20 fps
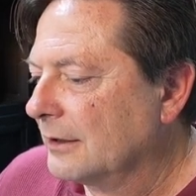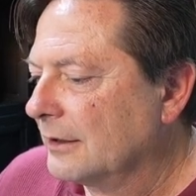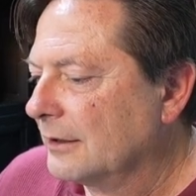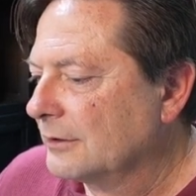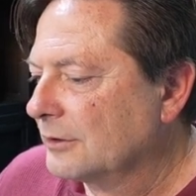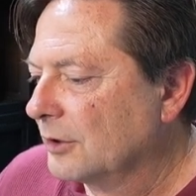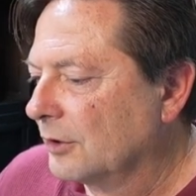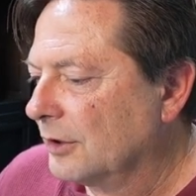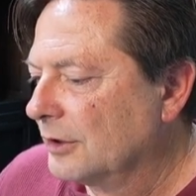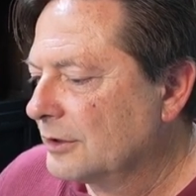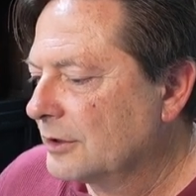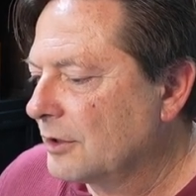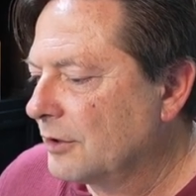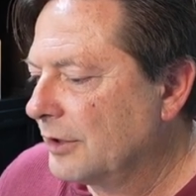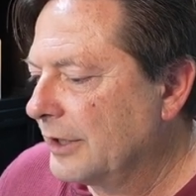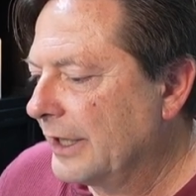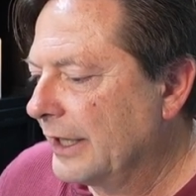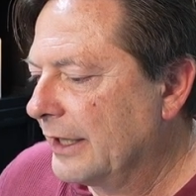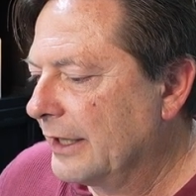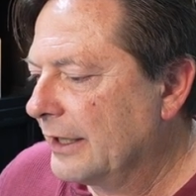So let's go
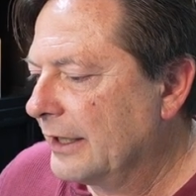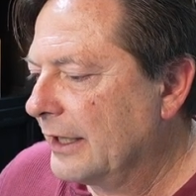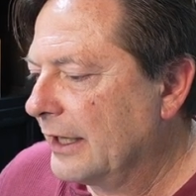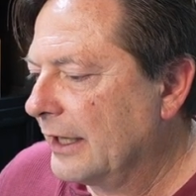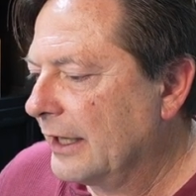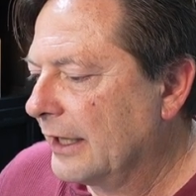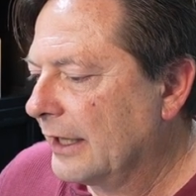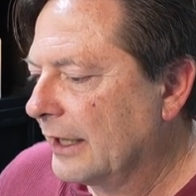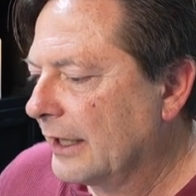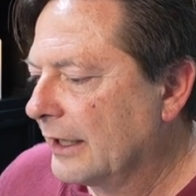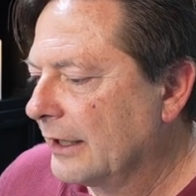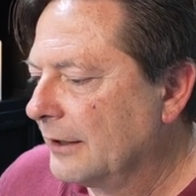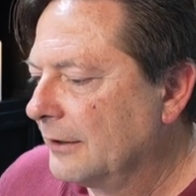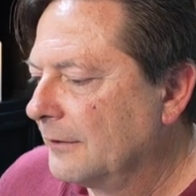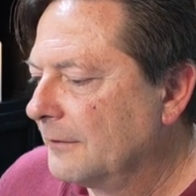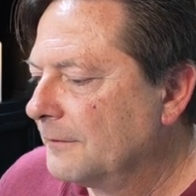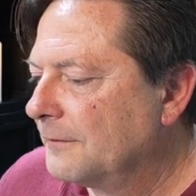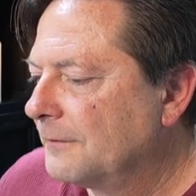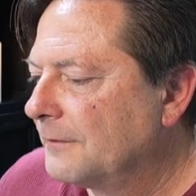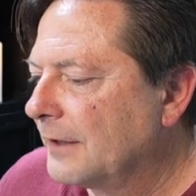ahead and
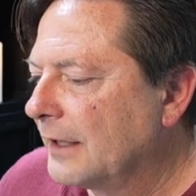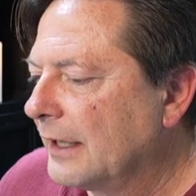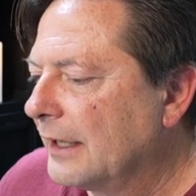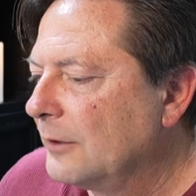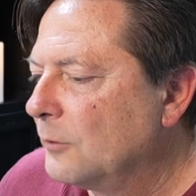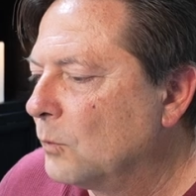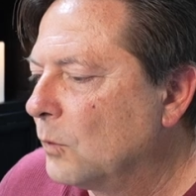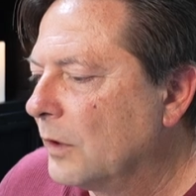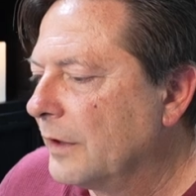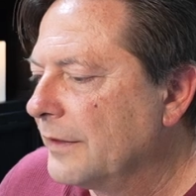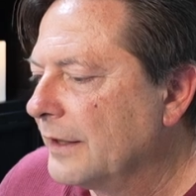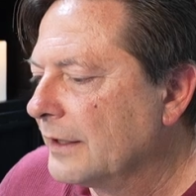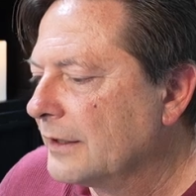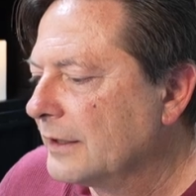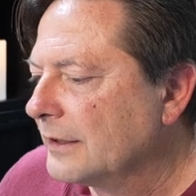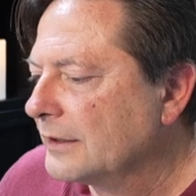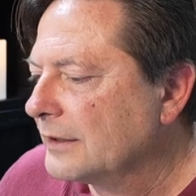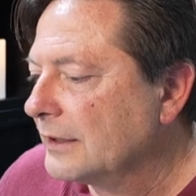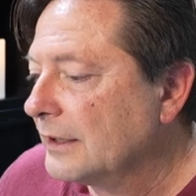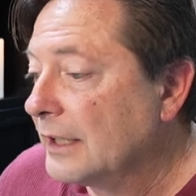find one that
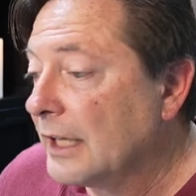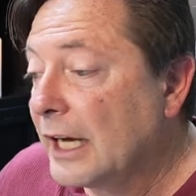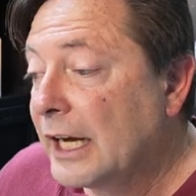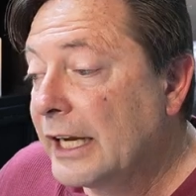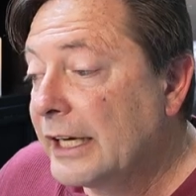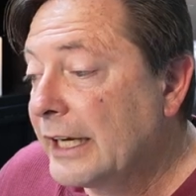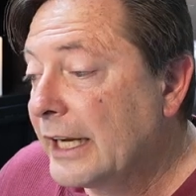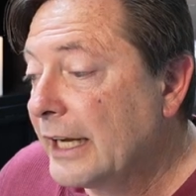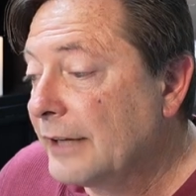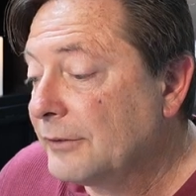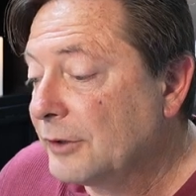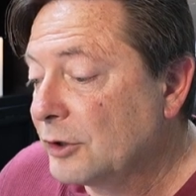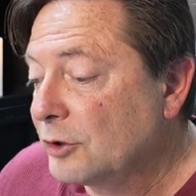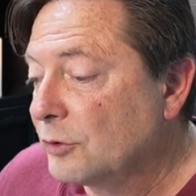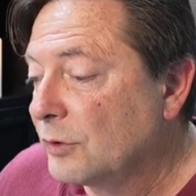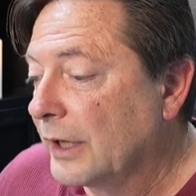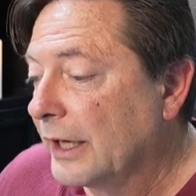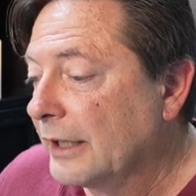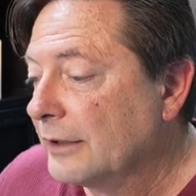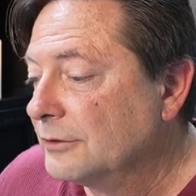does not have a
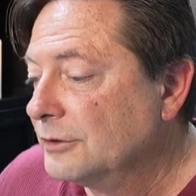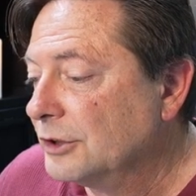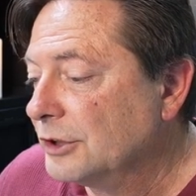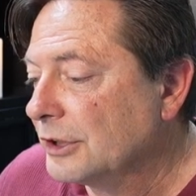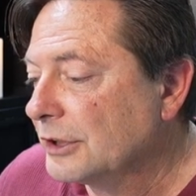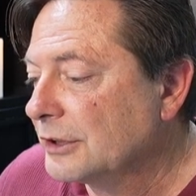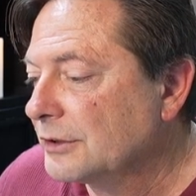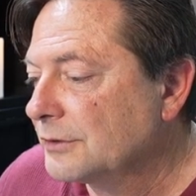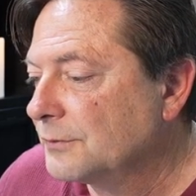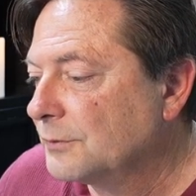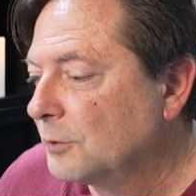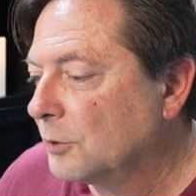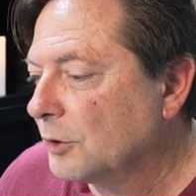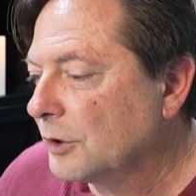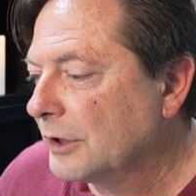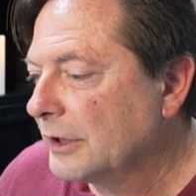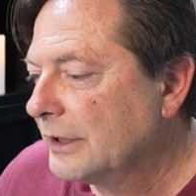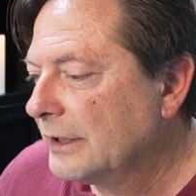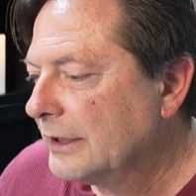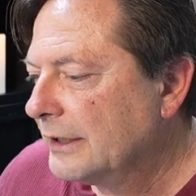crown just
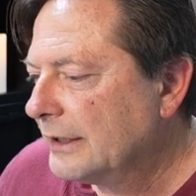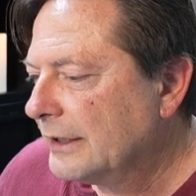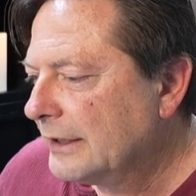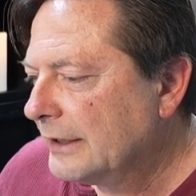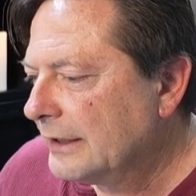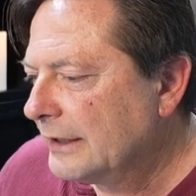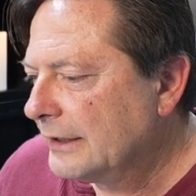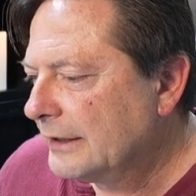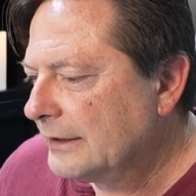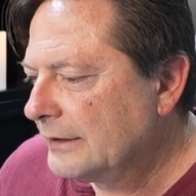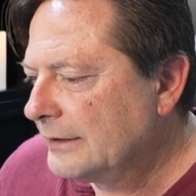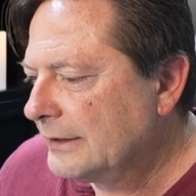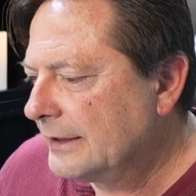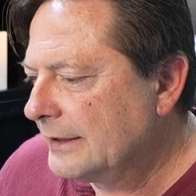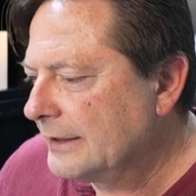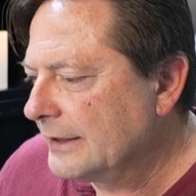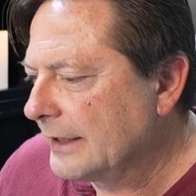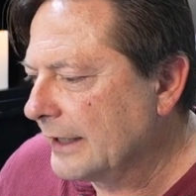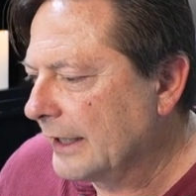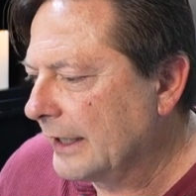for
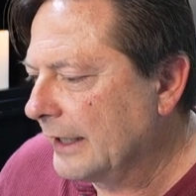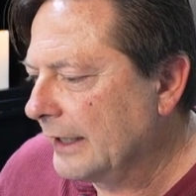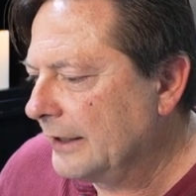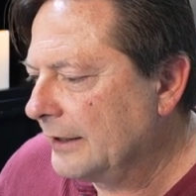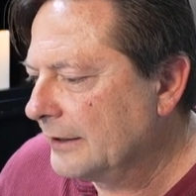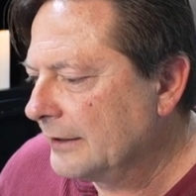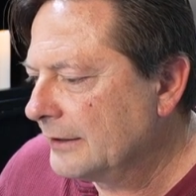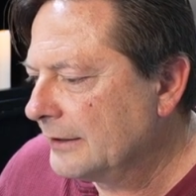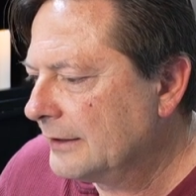today.